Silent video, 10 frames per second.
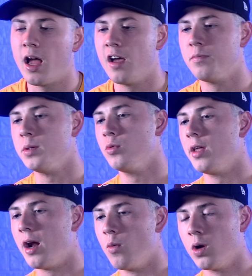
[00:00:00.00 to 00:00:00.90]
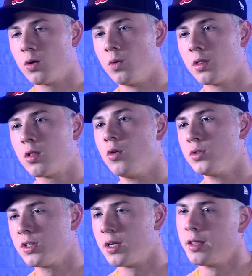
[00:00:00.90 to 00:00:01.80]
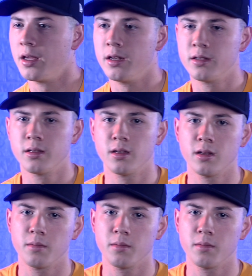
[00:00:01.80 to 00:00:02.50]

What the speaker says: I have people that I work with closely, and then